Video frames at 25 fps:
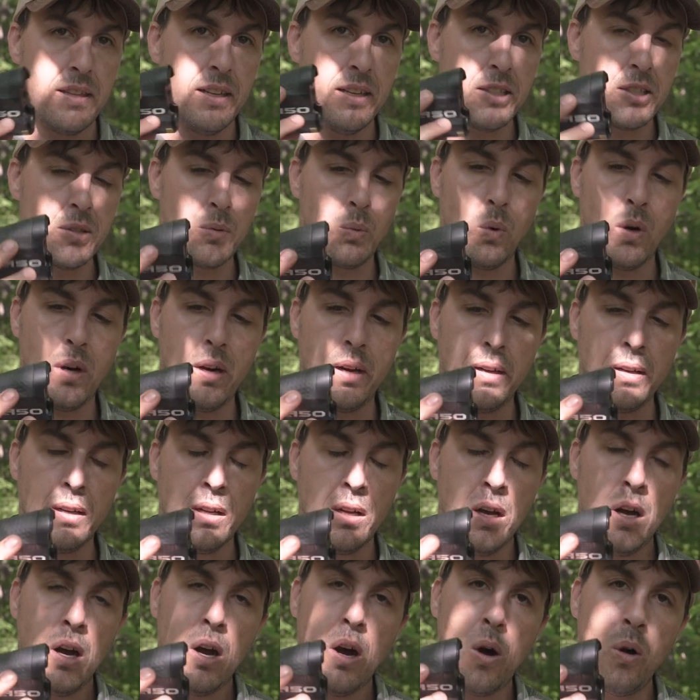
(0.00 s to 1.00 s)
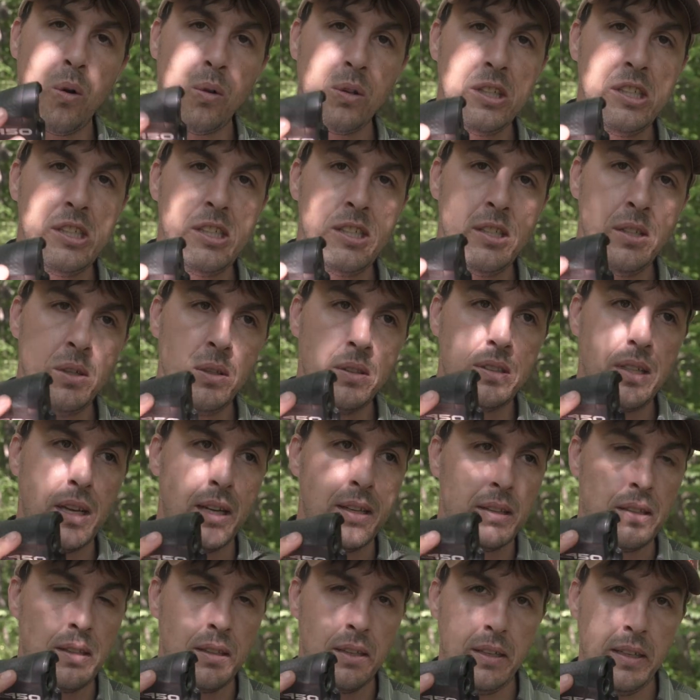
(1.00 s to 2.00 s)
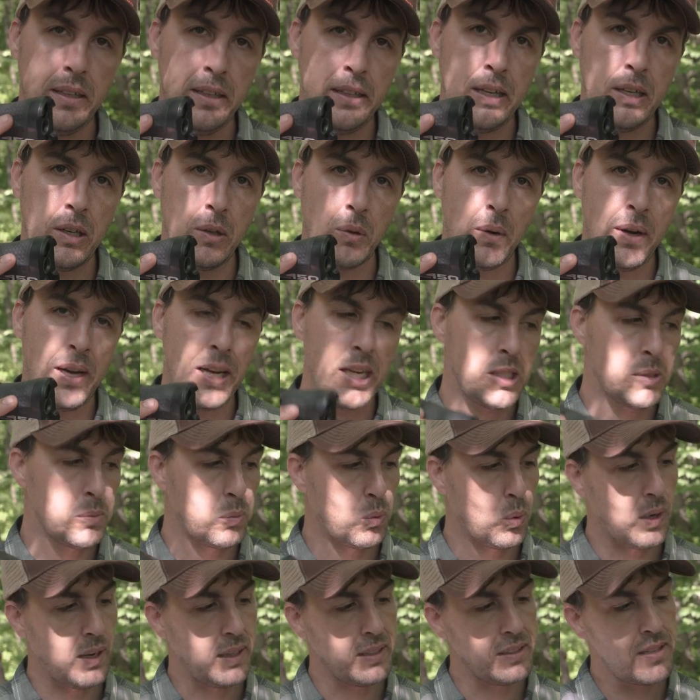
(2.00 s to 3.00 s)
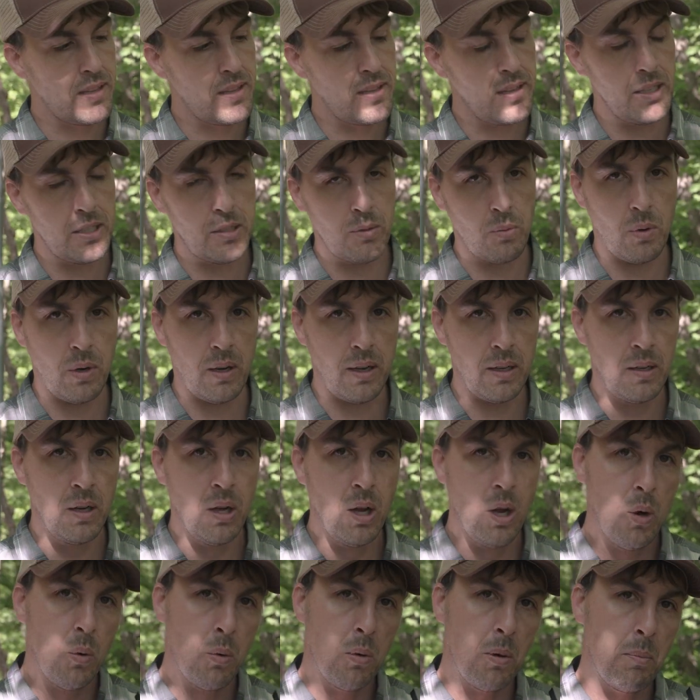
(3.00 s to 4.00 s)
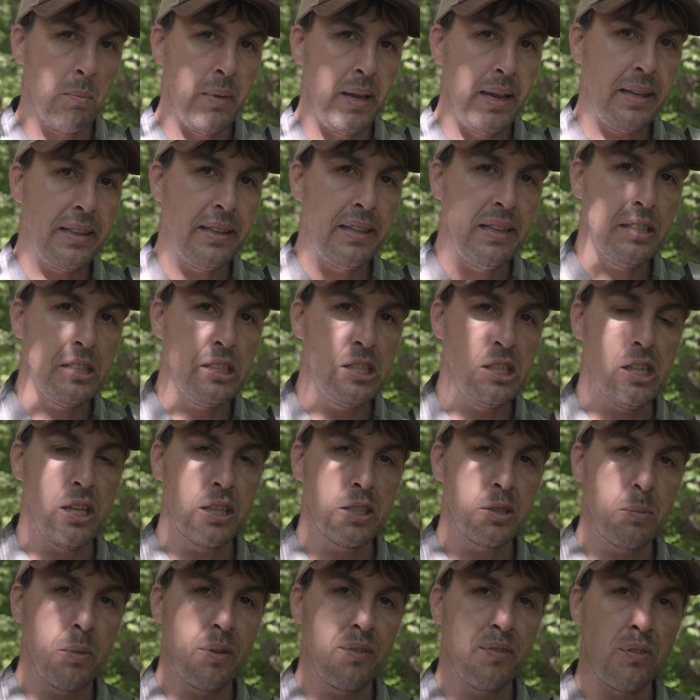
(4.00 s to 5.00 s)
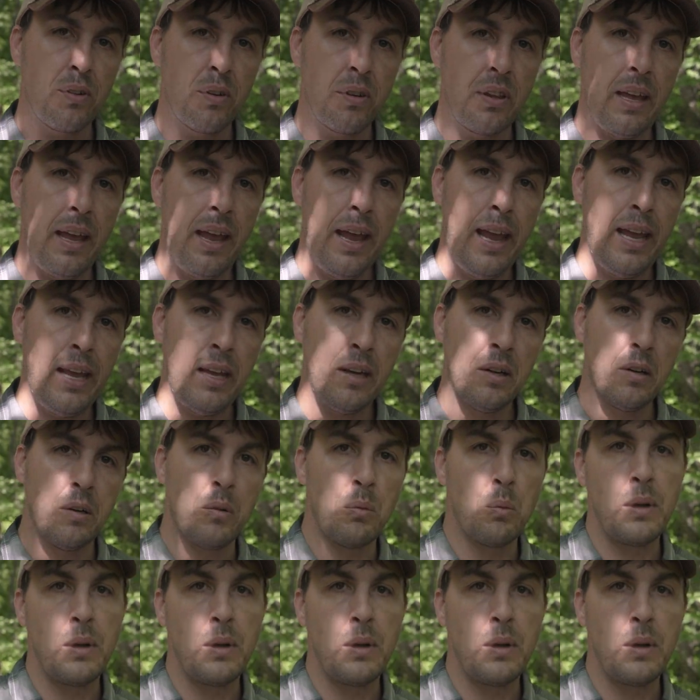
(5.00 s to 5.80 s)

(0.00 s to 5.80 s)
This one only shoots a linear range, whereas this one will make the adjustment for the angle